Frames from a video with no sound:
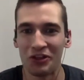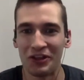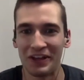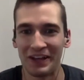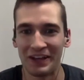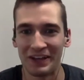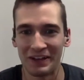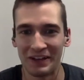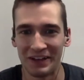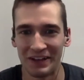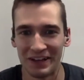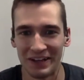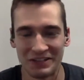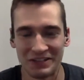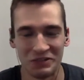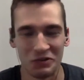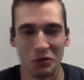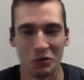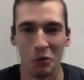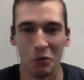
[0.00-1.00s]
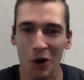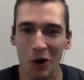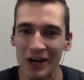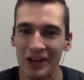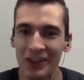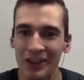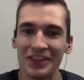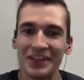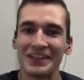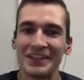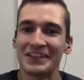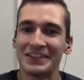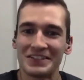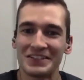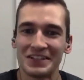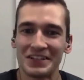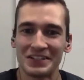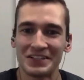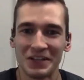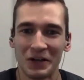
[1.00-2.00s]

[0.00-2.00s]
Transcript: thing? Is there one thing that sticks